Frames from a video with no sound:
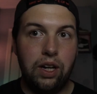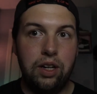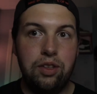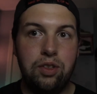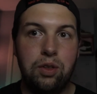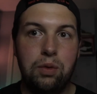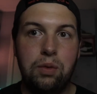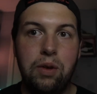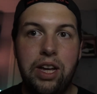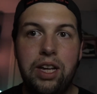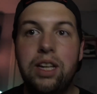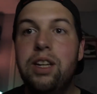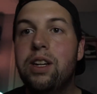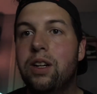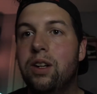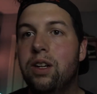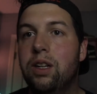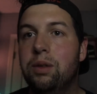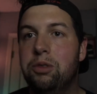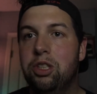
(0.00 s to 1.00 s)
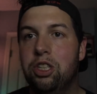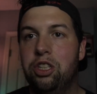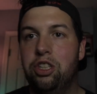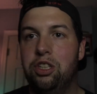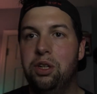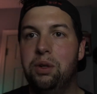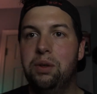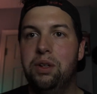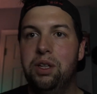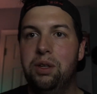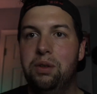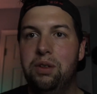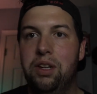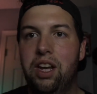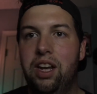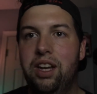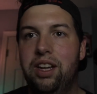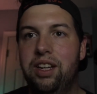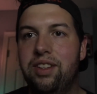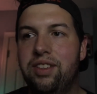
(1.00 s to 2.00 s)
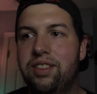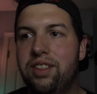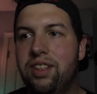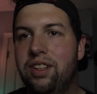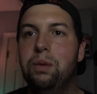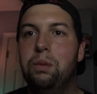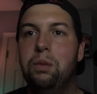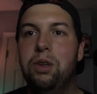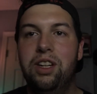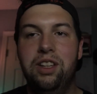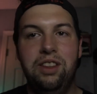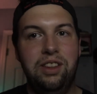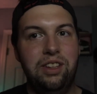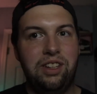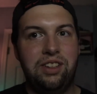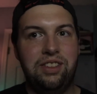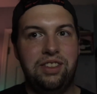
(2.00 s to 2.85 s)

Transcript: so right here I'm just showing you guys what it looks